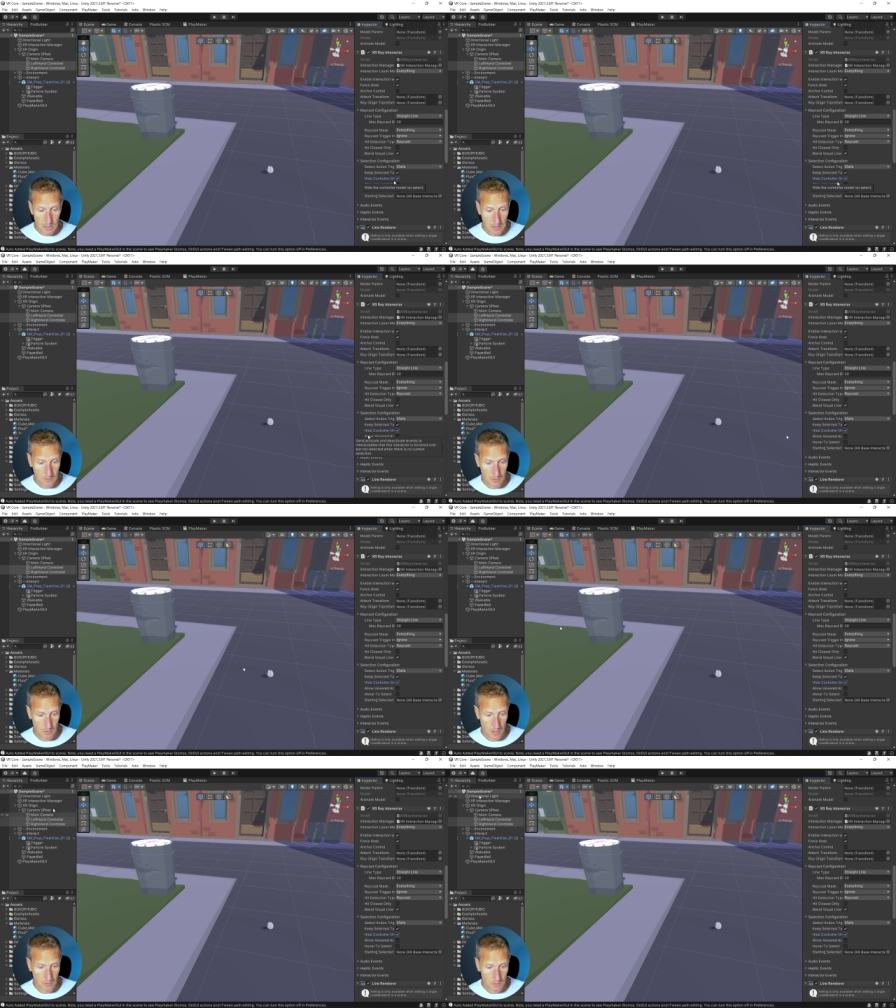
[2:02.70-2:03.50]
is to
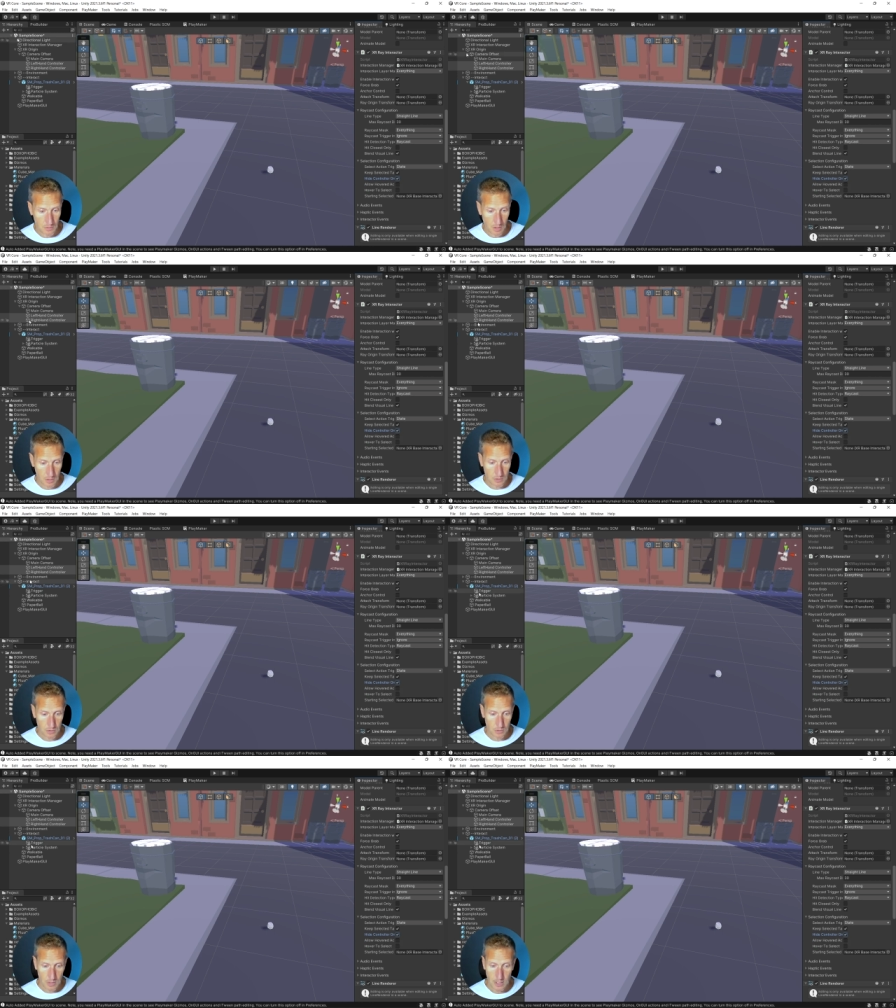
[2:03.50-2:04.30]
go to our
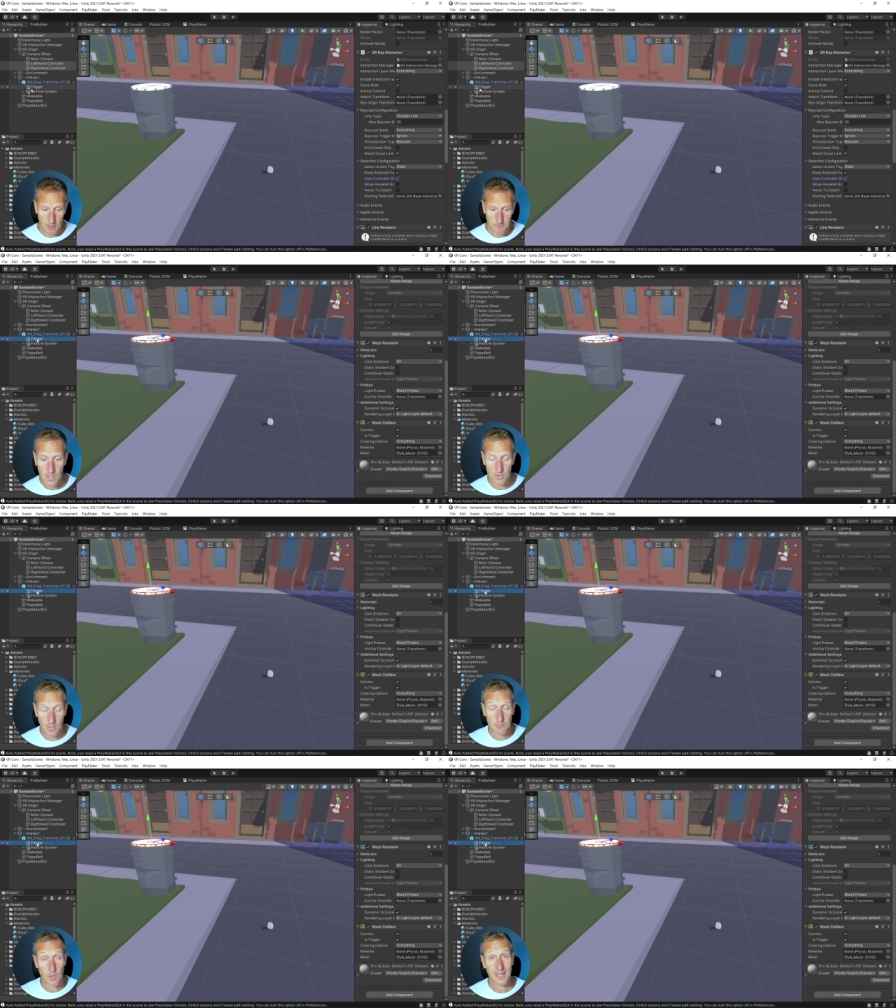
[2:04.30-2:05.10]
trigger. So
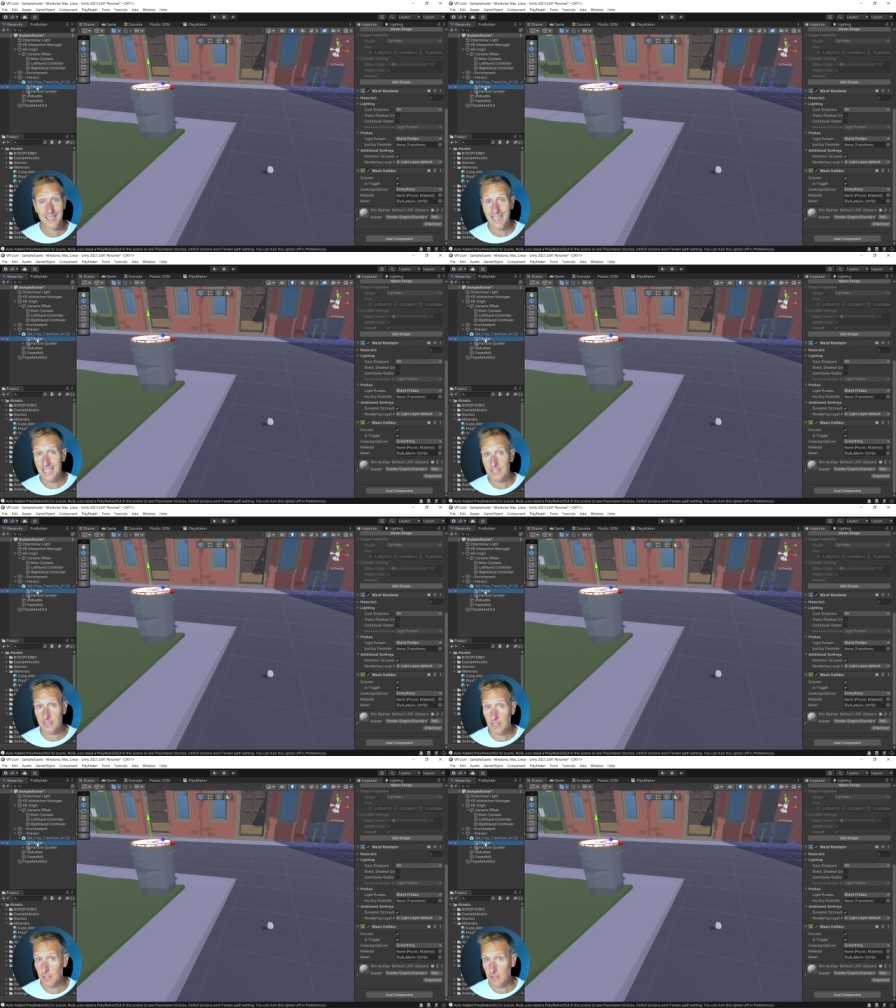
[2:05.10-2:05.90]
I've created a
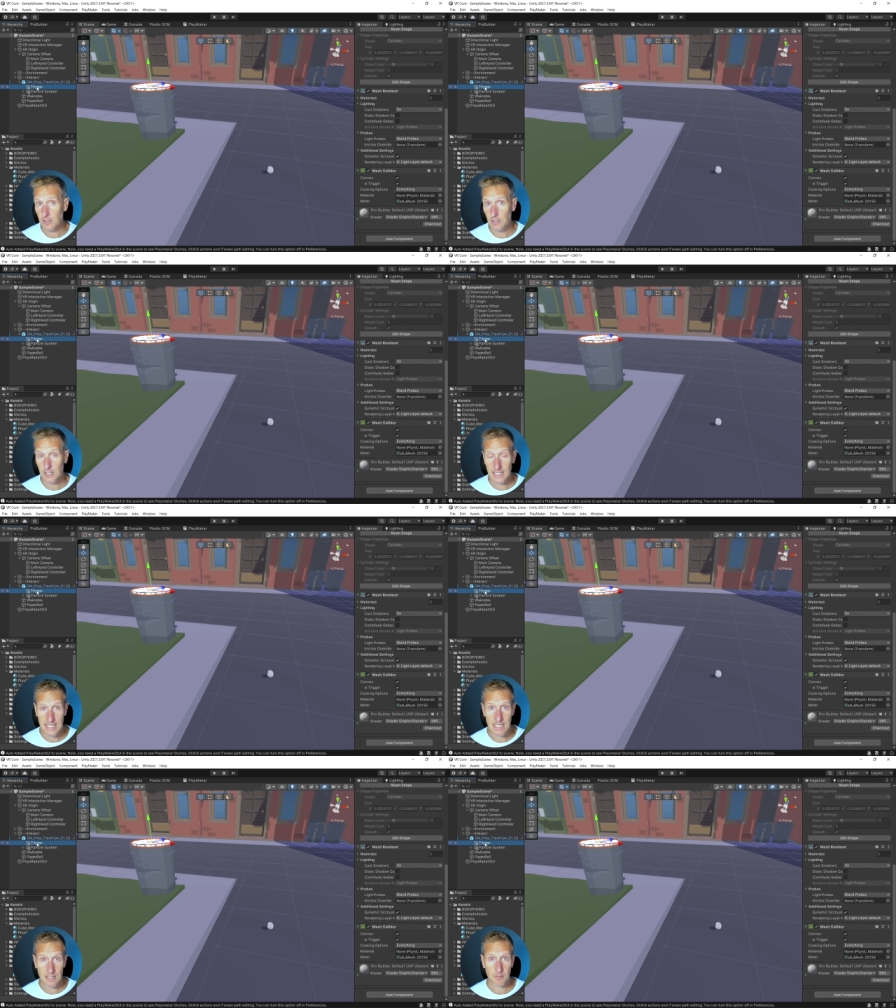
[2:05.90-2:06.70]
cylinder
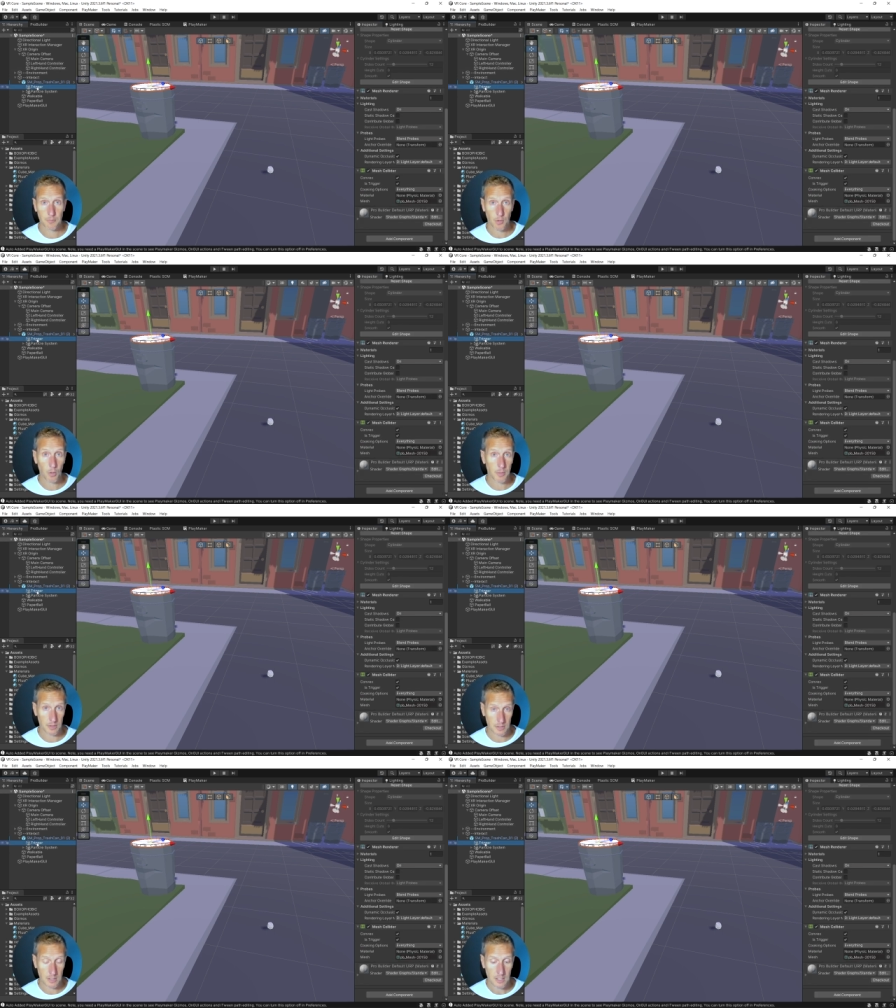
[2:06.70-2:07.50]
in
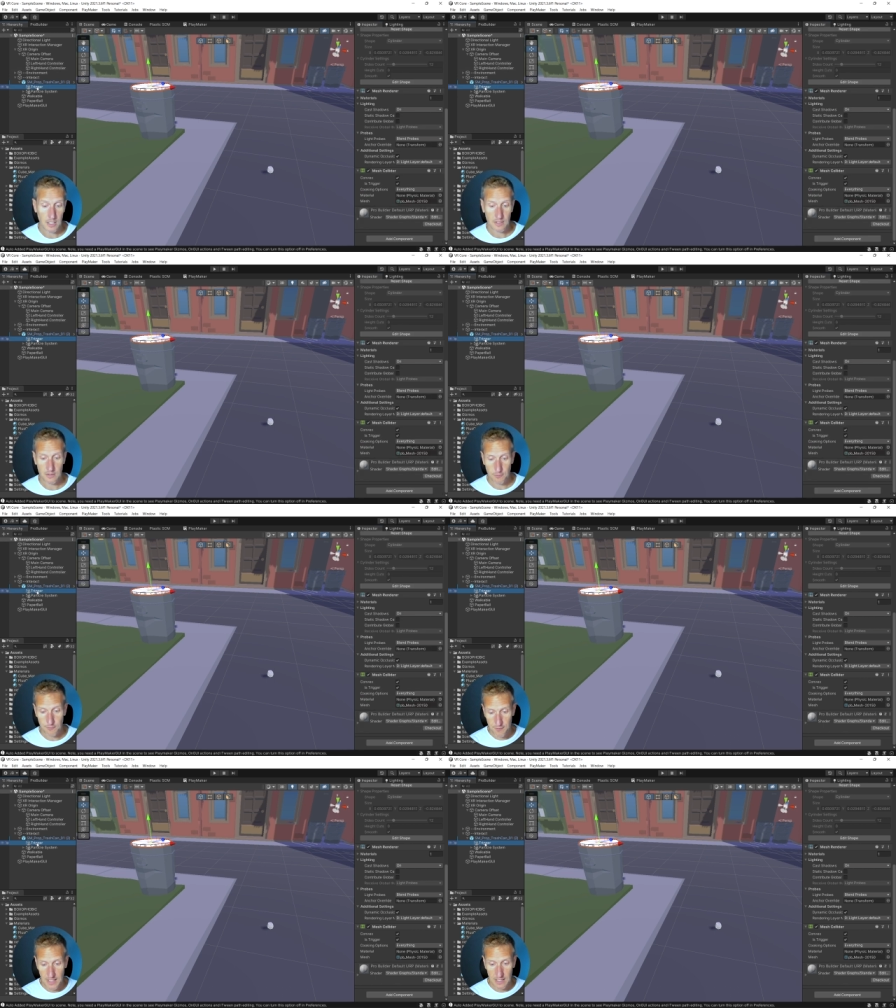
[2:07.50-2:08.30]
ProBuilder to
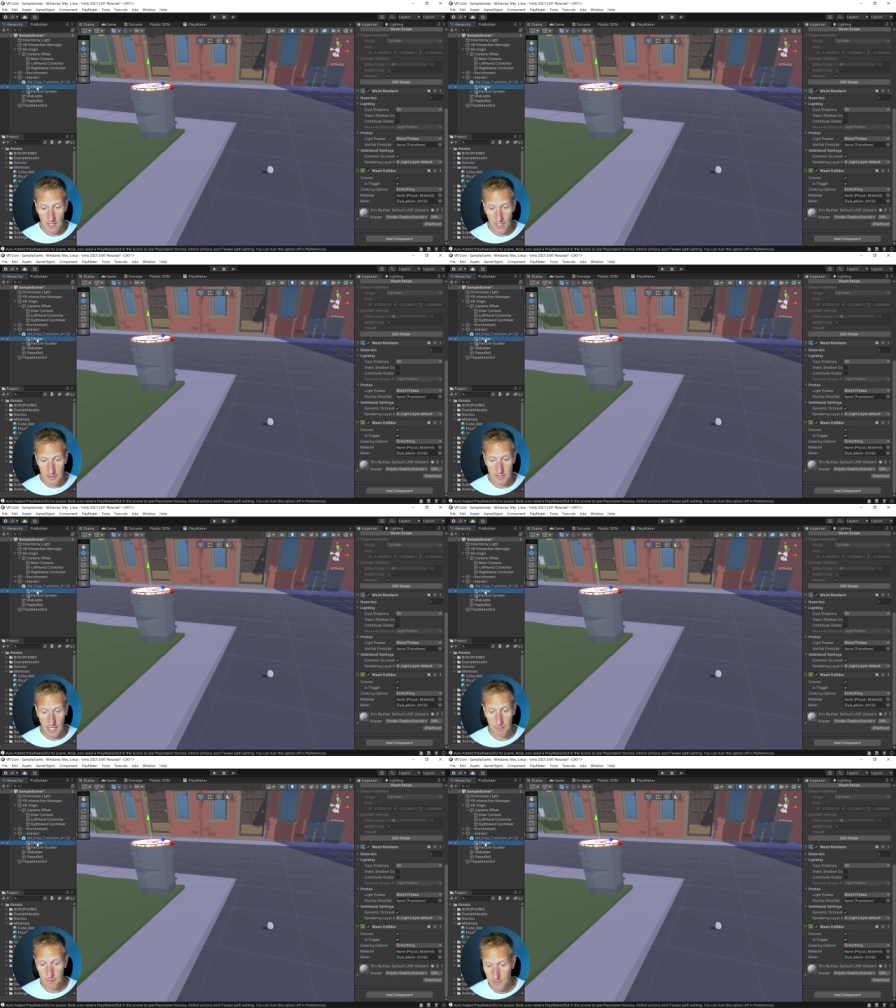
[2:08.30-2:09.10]
fit on the
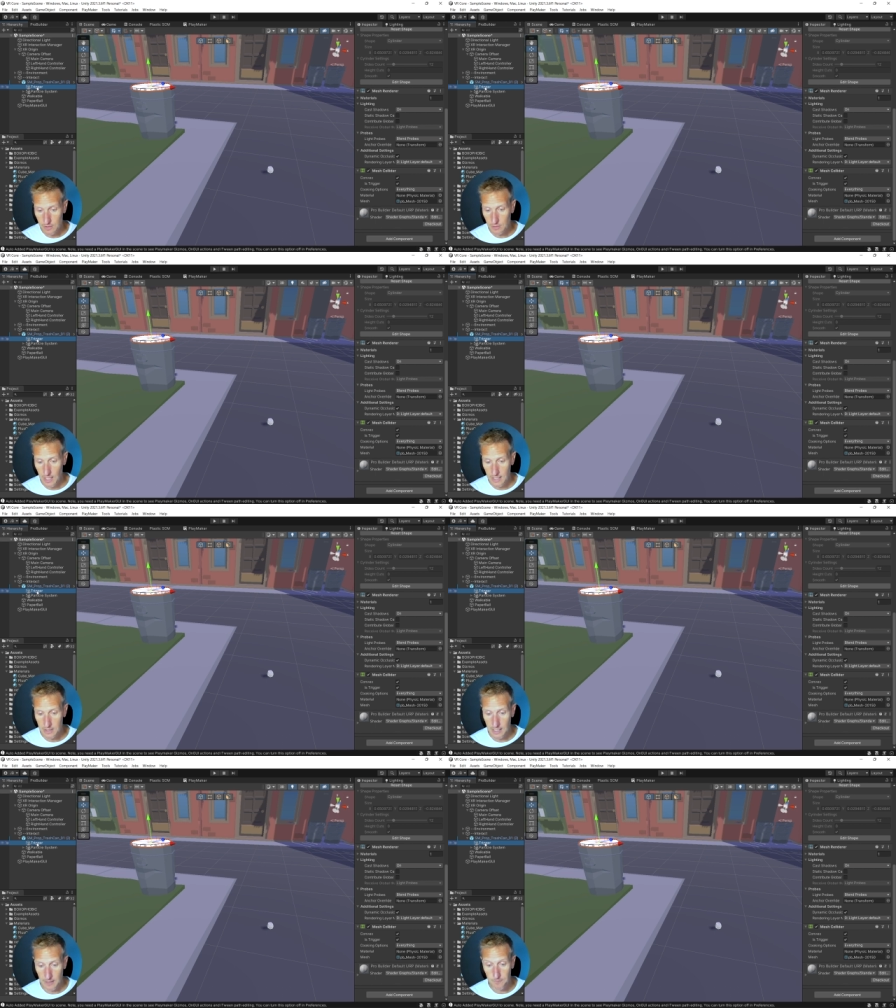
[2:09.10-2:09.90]
top of this trash
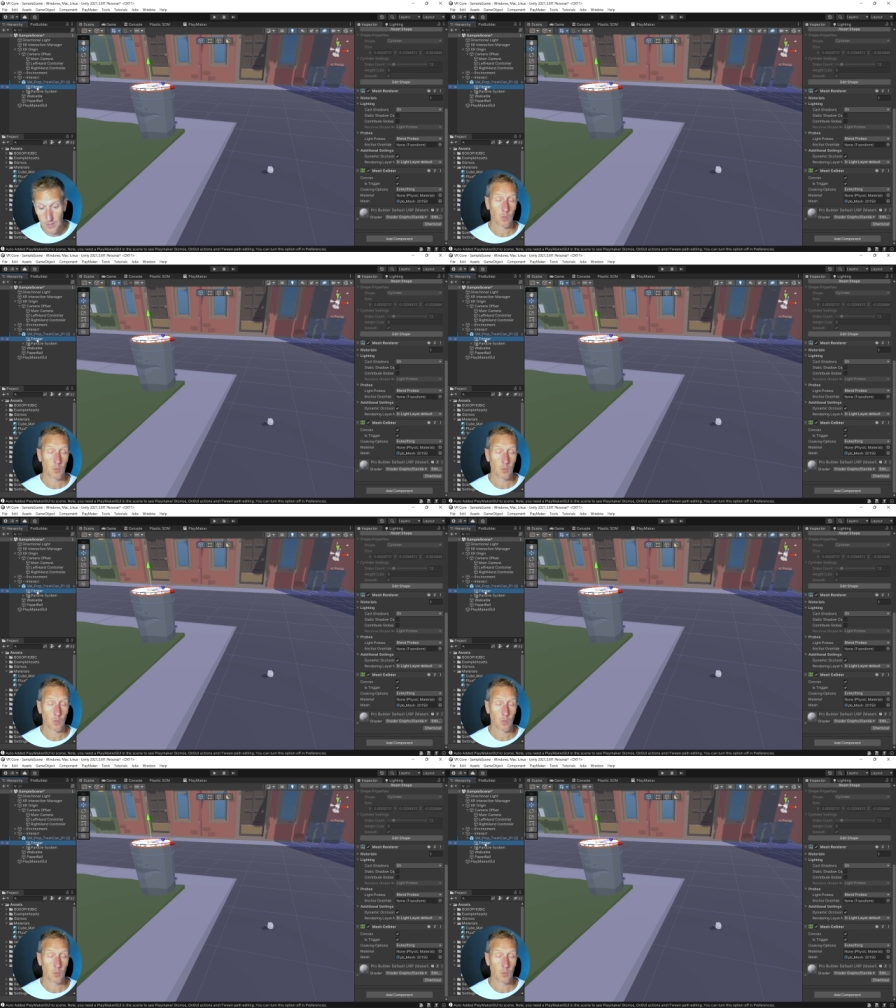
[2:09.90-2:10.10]
can.